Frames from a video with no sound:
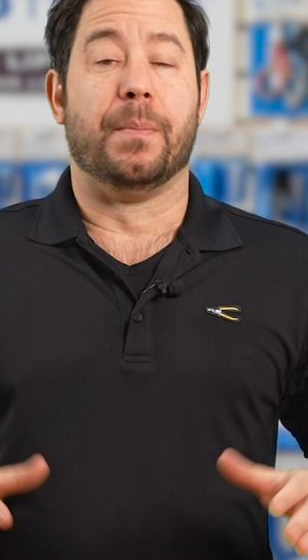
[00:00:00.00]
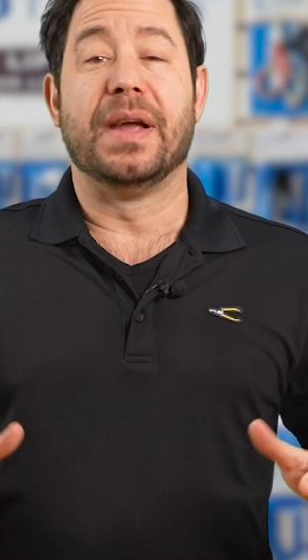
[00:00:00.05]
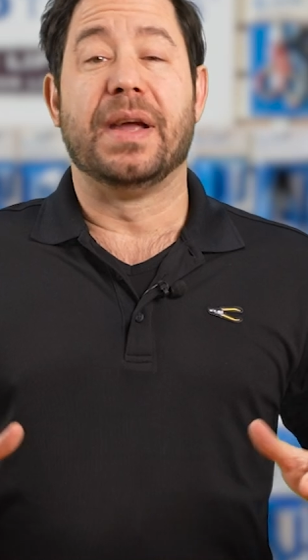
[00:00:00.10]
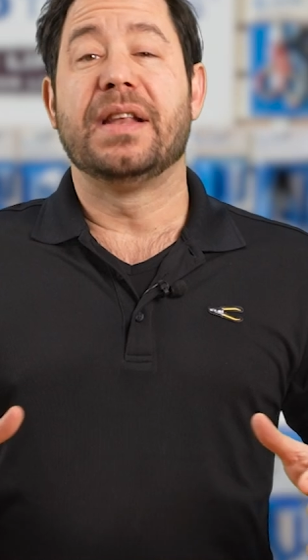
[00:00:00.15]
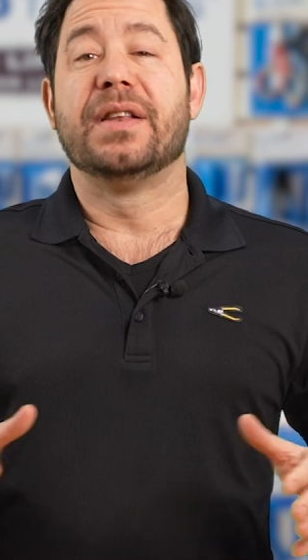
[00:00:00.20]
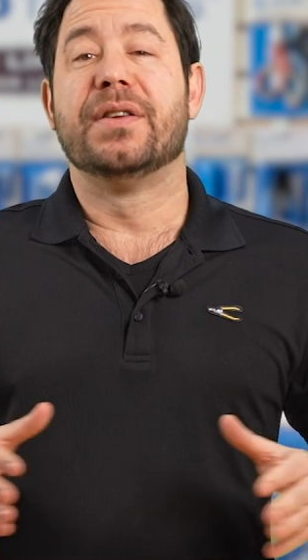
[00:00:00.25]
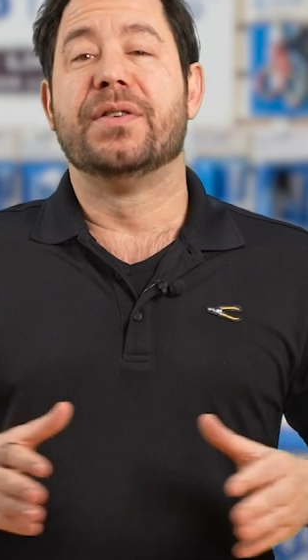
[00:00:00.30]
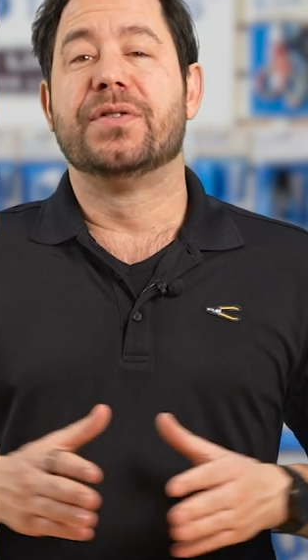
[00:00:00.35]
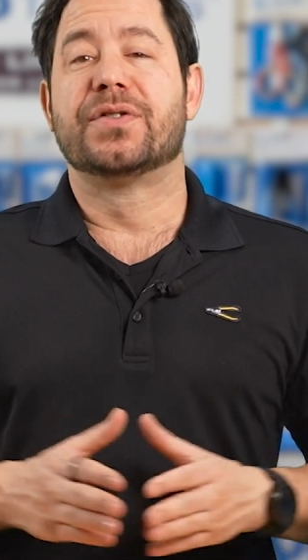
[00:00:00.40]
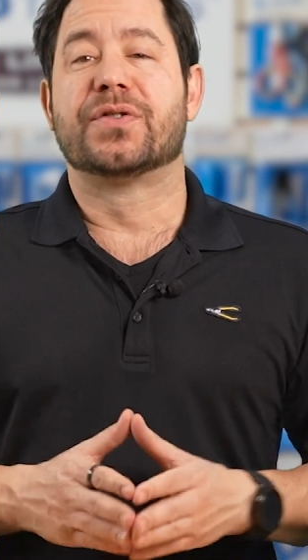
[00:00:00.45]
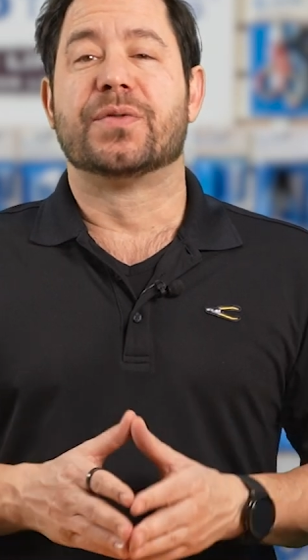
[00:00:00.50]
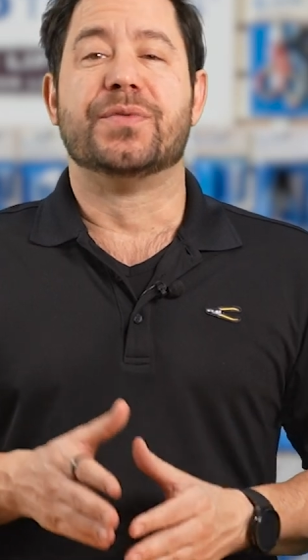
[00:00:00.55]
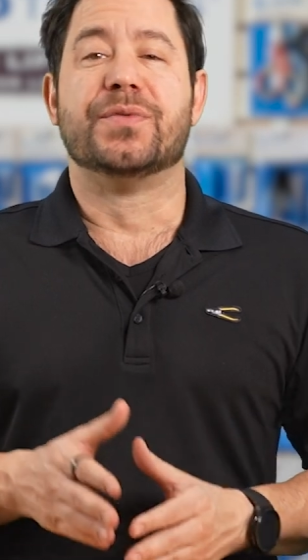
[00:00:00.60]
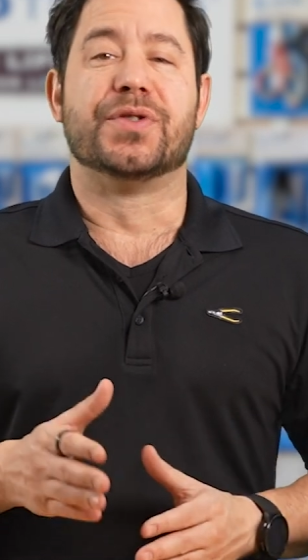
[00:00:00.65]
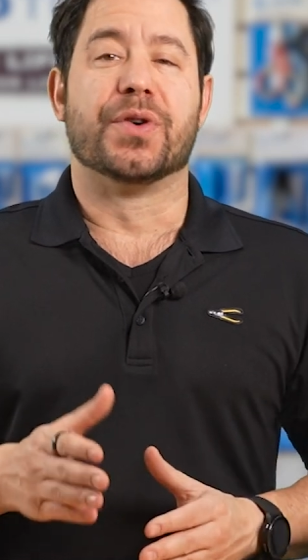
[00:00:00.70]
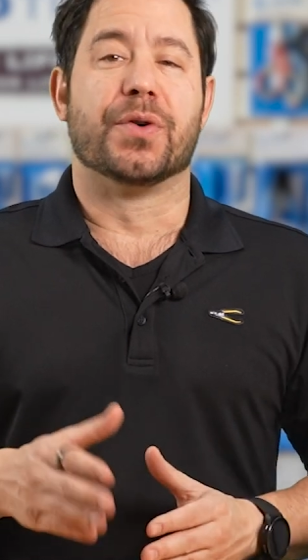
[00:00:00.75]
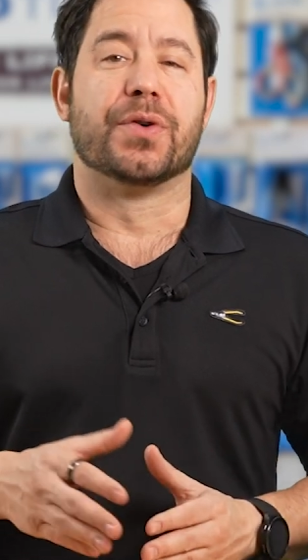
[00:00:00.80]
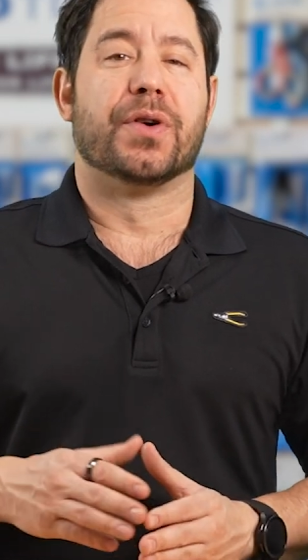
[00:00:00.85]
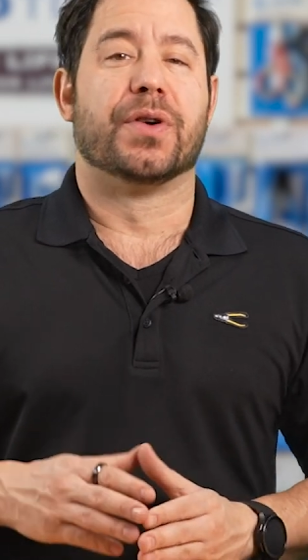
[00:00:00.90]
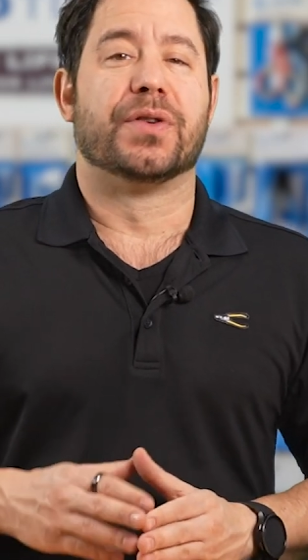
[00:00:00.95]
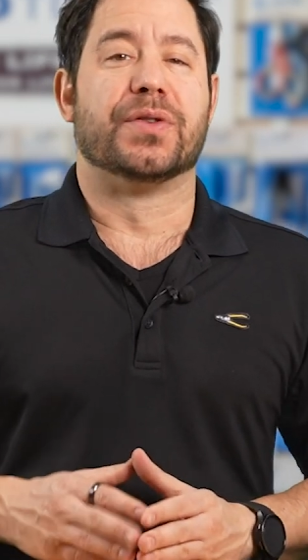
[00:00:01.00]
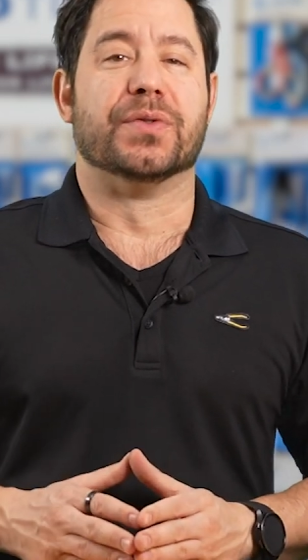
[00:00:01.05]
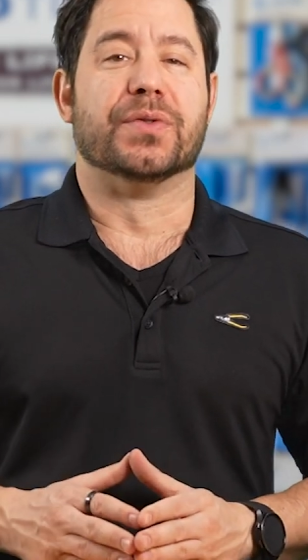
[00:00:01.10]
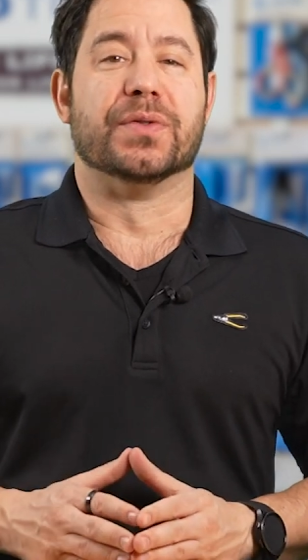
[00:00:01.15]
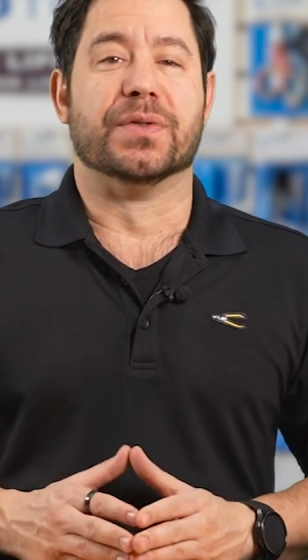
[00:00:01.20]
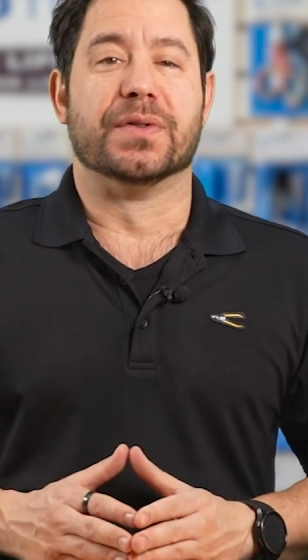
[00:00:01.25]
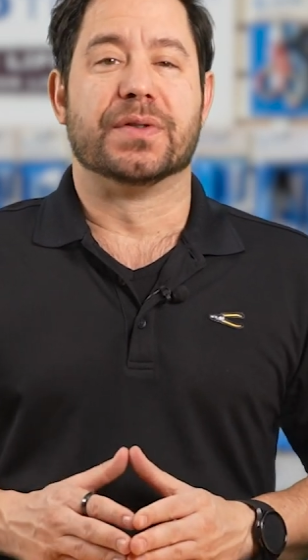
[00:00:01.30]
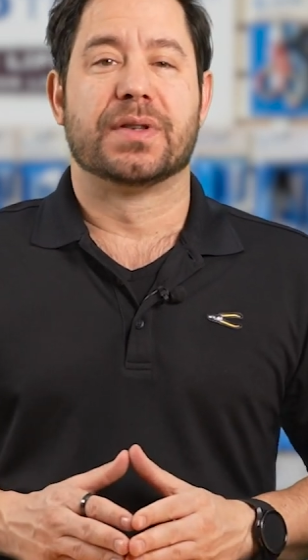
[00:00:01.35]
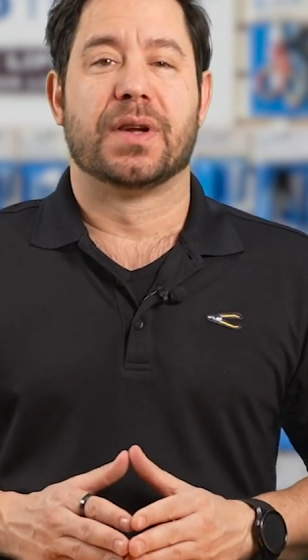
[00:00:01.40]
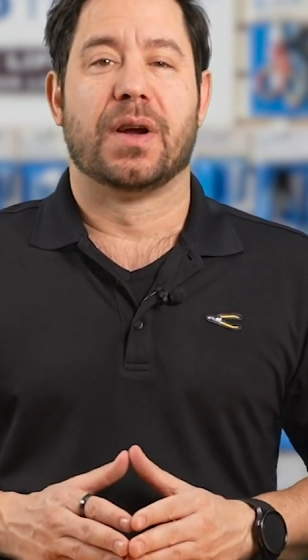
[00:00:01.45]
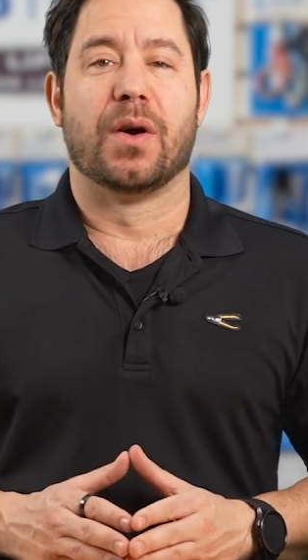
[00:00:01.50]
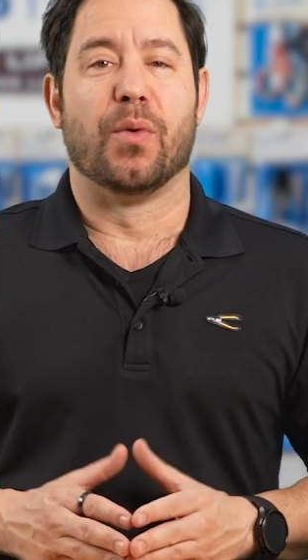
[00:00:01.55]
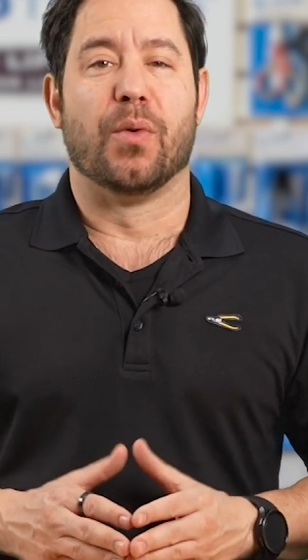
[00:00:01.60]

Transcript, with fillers: Big news from Jonard Tools.